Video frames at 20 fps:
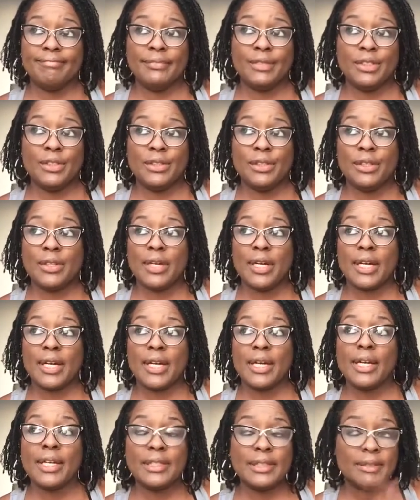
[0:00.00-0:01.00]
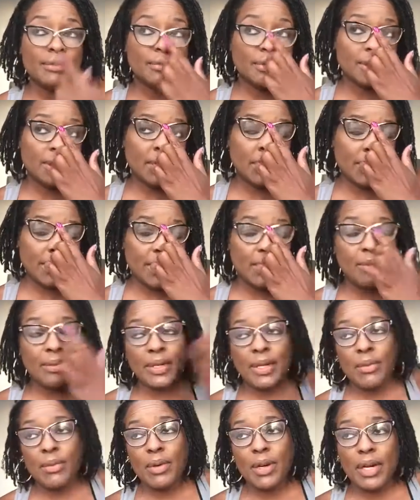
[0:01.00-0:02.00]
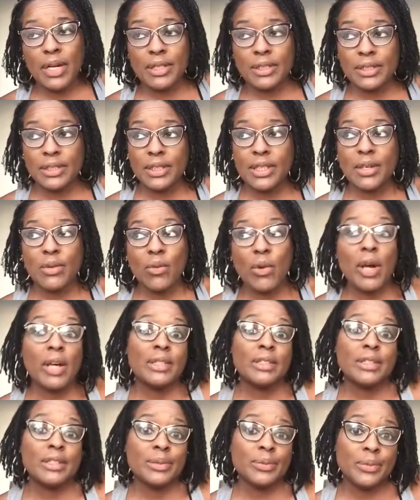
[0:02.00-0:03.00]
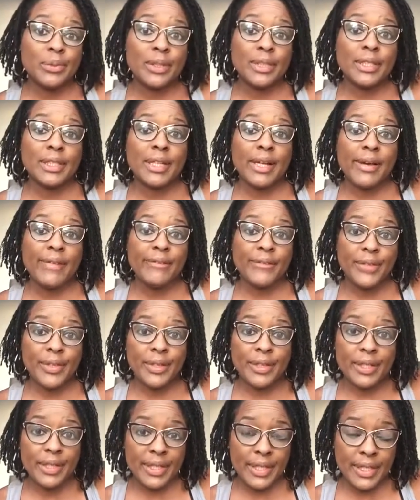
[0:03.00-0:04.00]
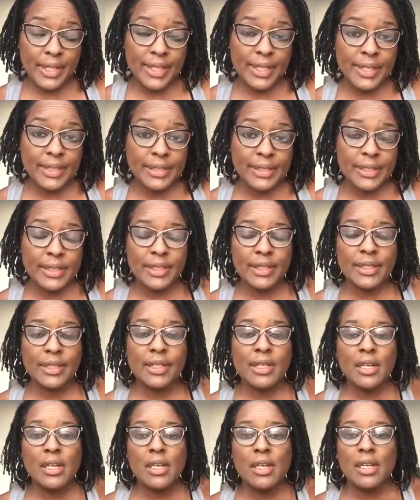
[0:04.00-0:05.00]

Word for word: You know, I can't really say when I wash it. I wash it when I feel it needs it.